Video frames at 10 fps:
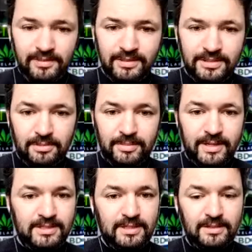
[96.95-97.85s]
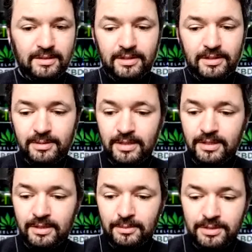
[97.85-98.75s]
So basically I
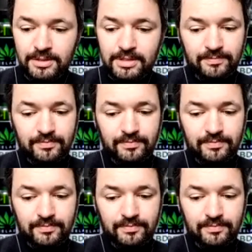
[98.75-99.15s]
was